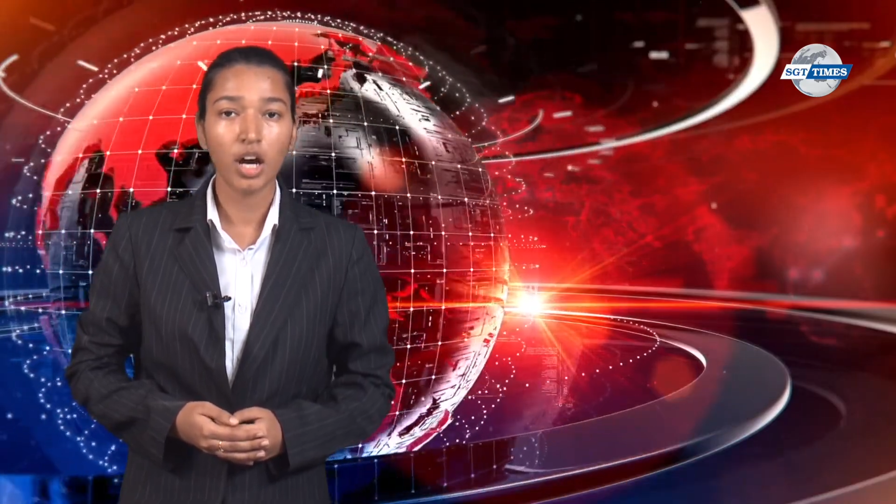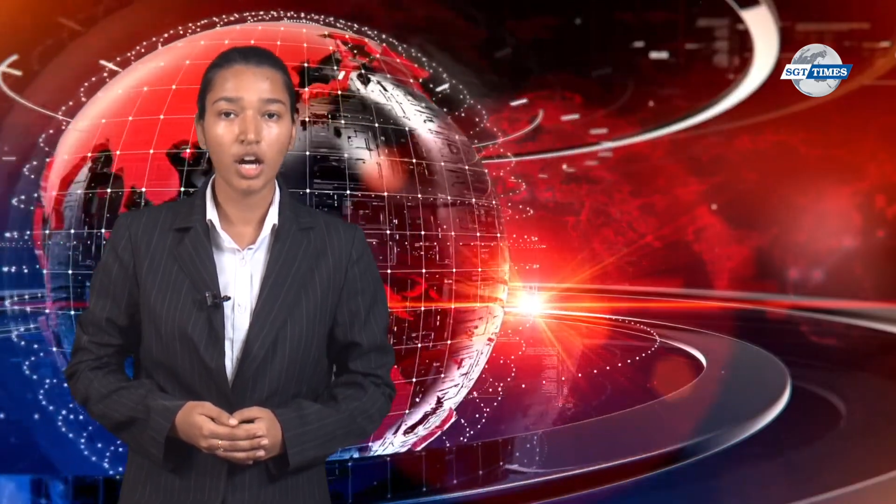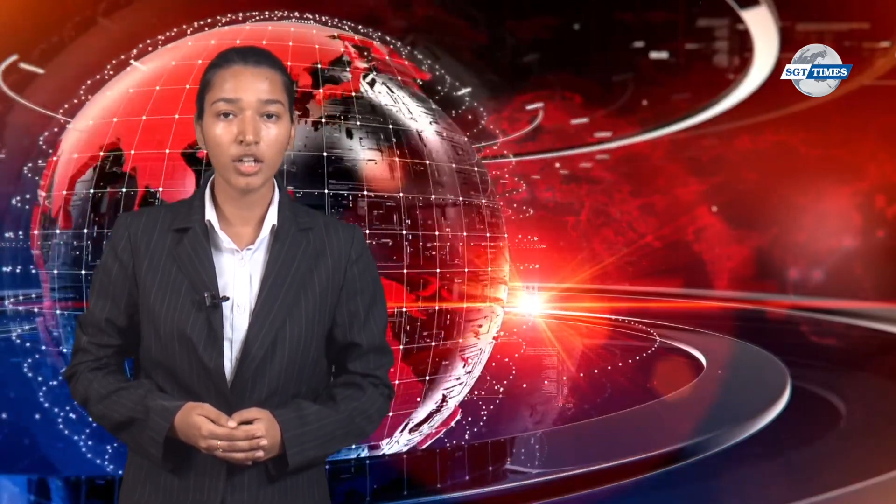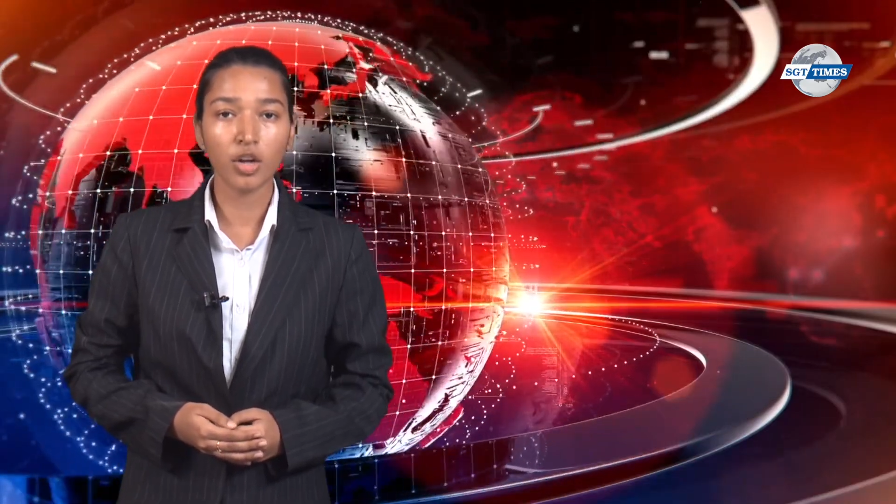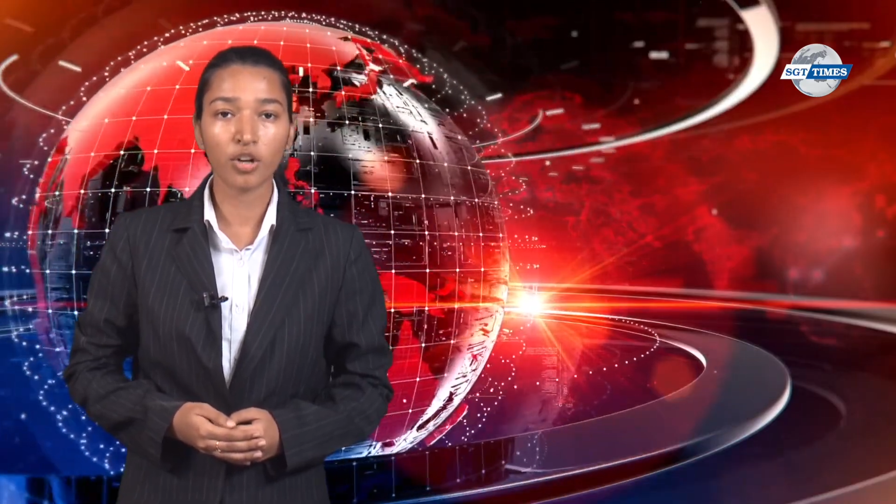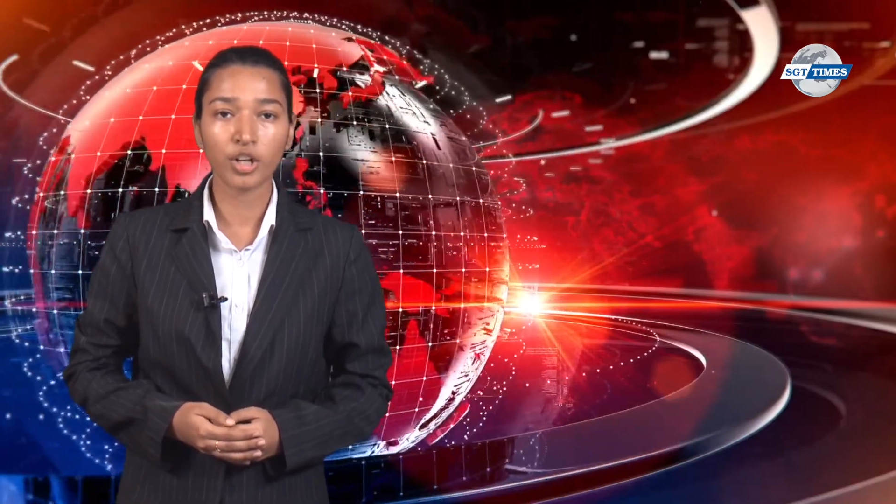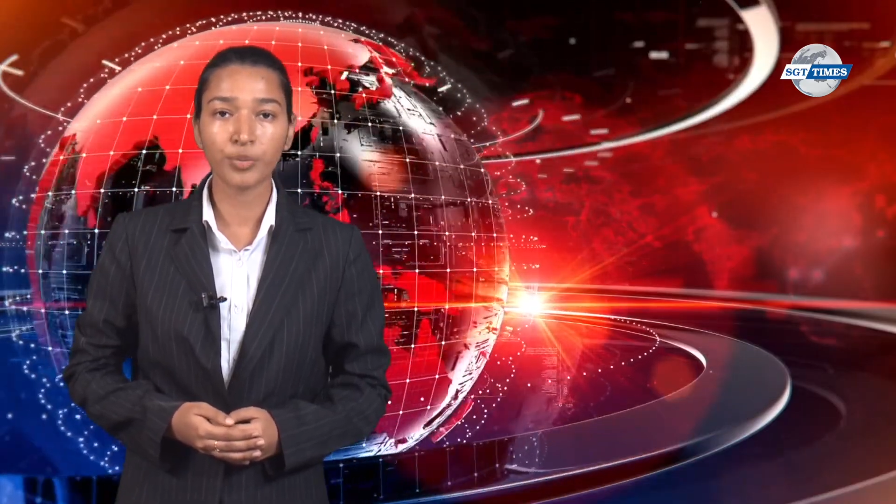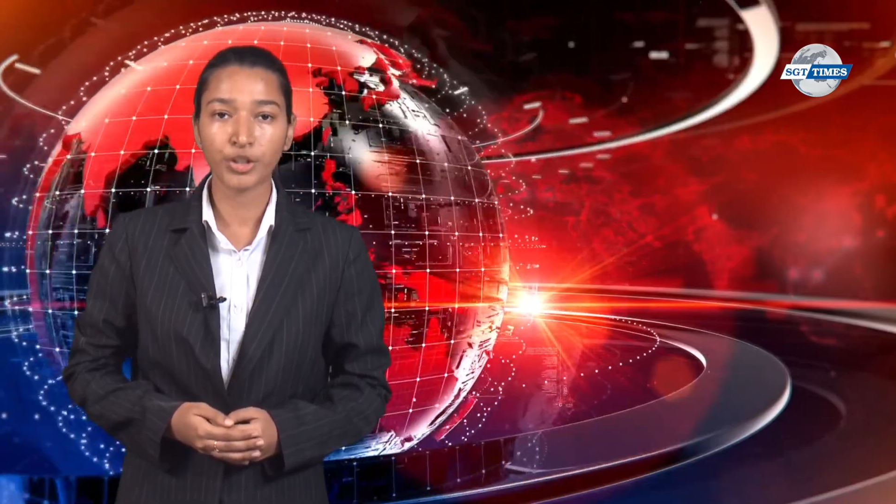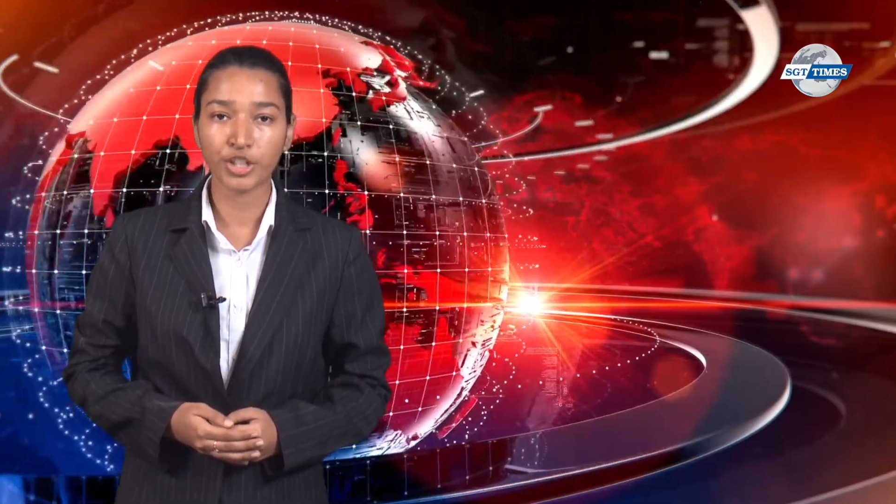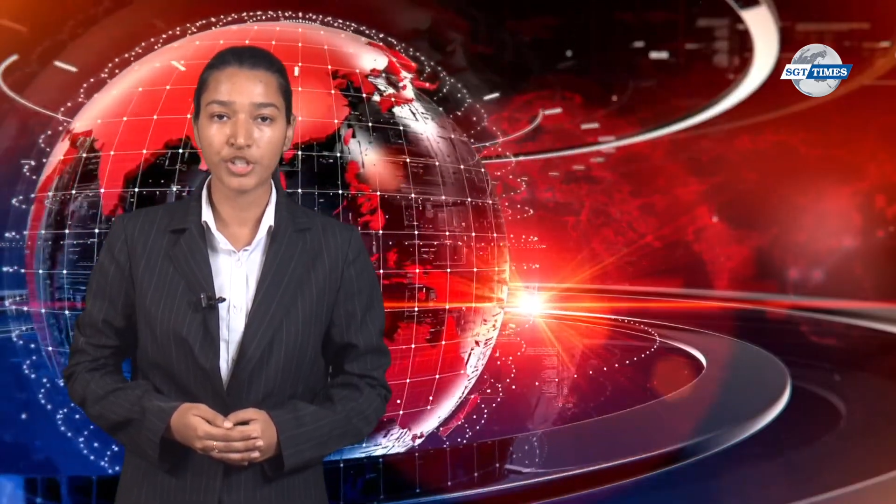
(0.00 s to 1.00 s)
Unlocking
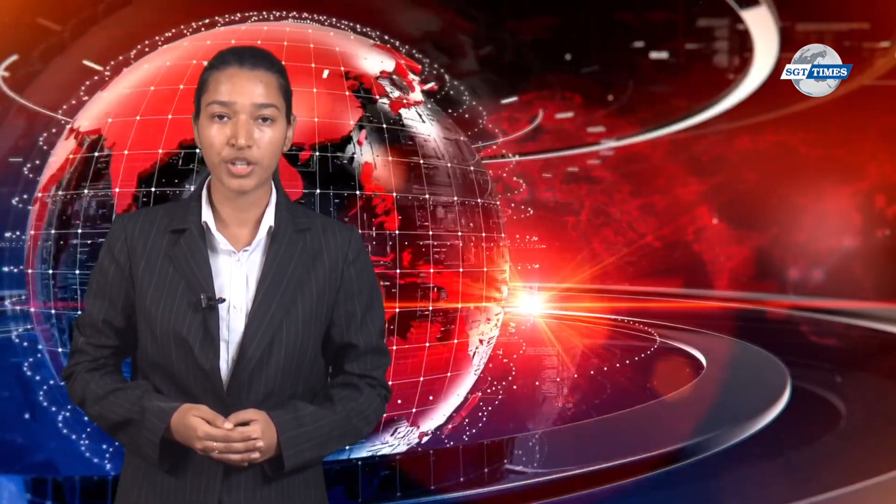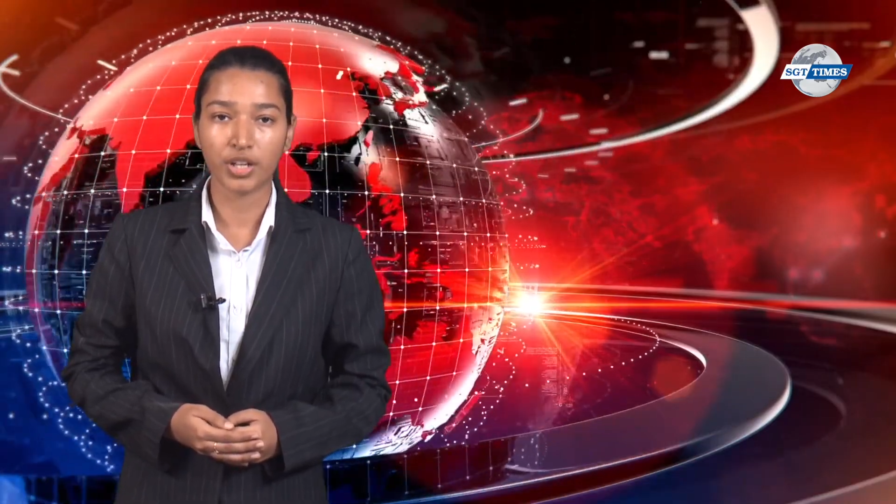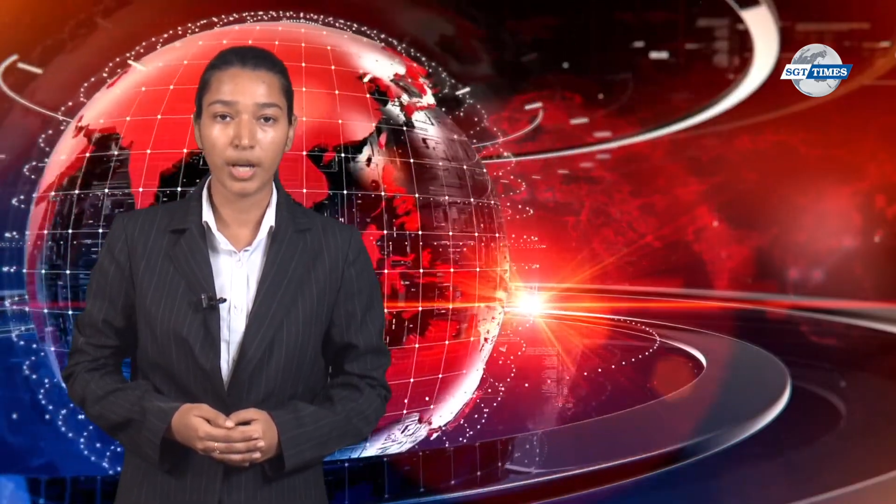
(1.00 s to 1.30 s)
Potential,